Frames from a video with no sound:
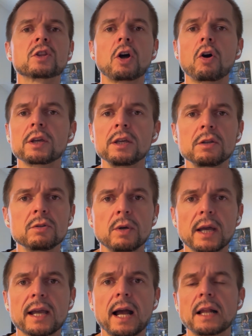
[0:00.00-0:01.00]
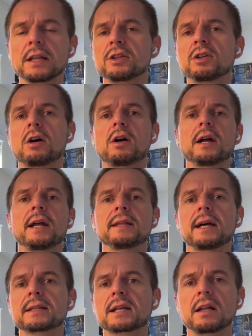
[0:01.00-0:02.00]
talking to a calendar and
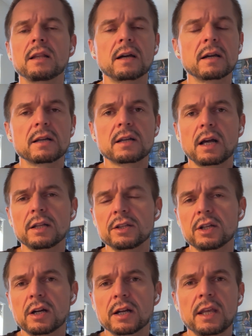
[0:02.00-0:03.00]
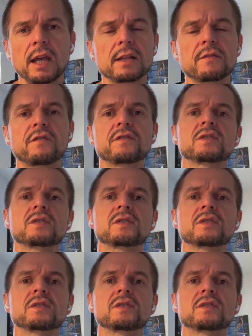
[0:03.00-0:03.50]
that calendar get